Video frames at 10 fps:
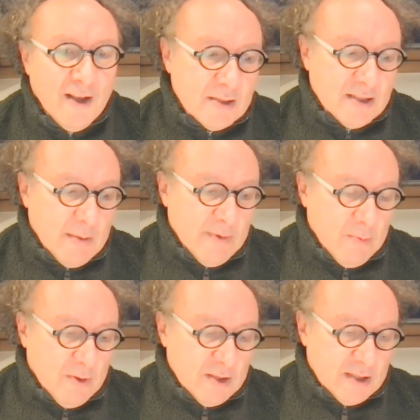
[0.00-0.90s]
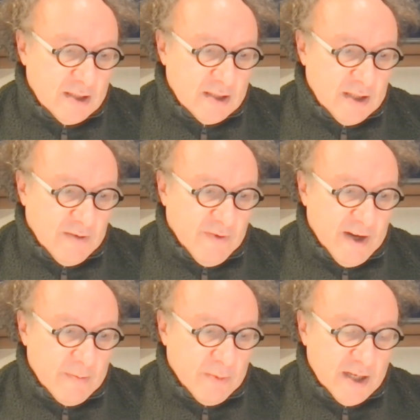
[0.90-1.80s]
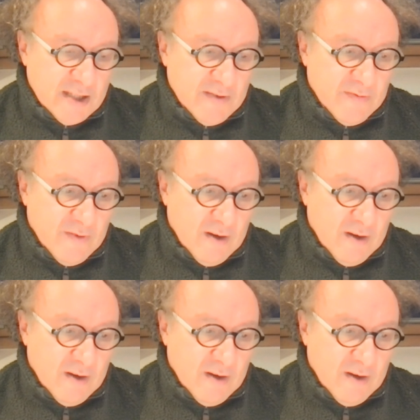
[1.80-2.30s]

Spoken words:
Some of the ones that are very impressive